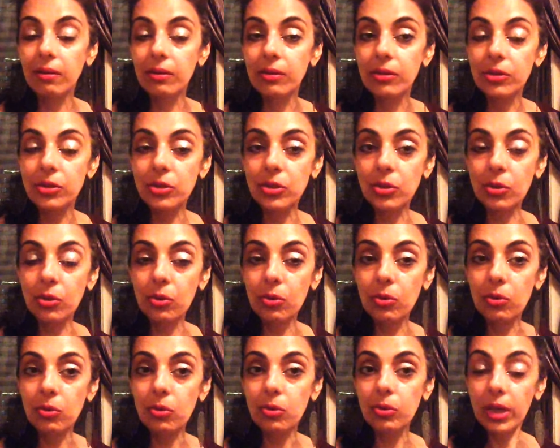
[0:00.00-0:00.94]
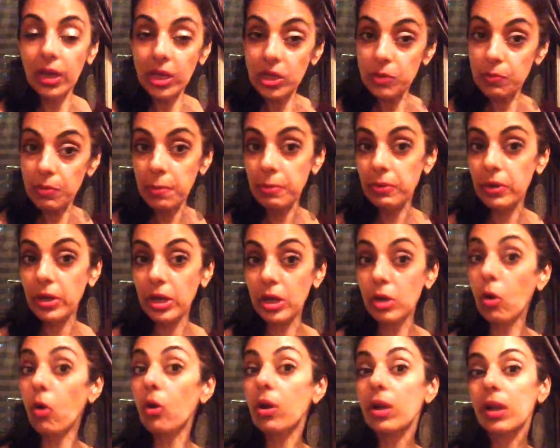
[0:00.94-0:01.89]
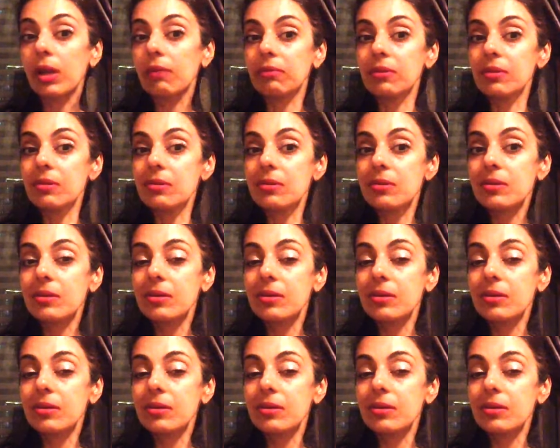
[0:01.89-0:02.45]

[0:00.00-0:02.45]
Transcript: So there is memory in all levels.